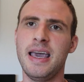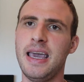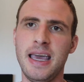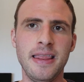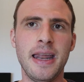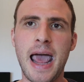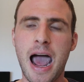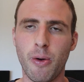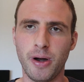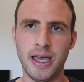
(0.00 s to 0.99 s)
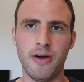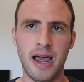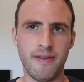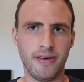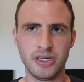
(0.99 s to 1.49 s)
hit an hour
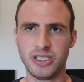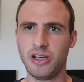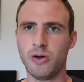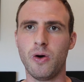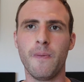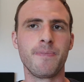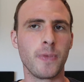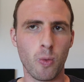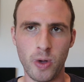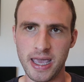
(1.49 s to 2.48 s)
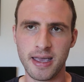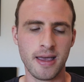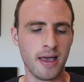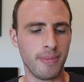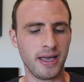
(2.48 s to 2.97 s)
count every single week,
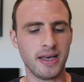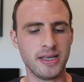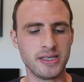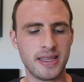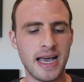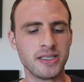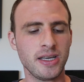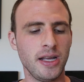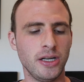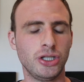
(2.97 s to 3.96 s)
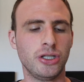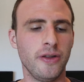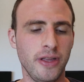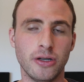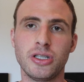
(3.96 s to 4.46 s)
because that's going to
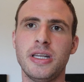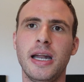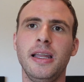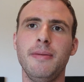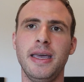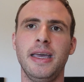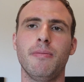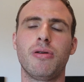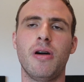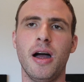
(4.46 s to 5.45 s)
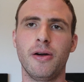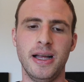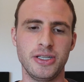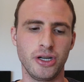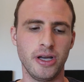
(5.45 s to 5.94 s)
ensure that you're steadily making
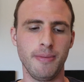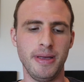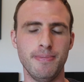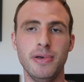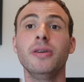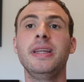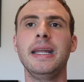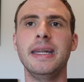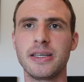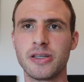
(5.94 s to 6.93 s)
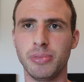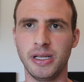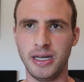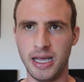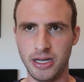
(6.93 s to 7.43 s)
progress. You're going to be building
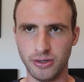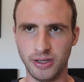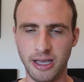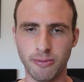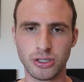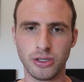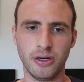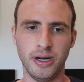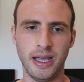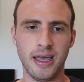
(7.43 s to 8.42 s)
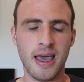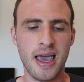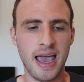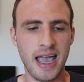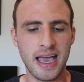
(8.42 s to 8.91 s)
discipline in your language learning.
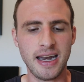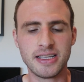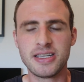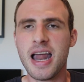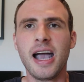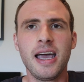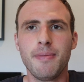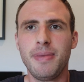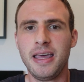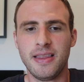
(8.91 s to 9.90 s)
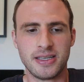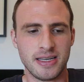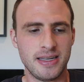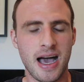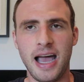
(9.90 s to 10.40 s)
And it's not going to be this
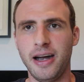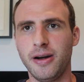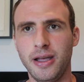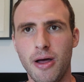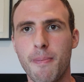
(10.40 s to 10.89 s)
entire,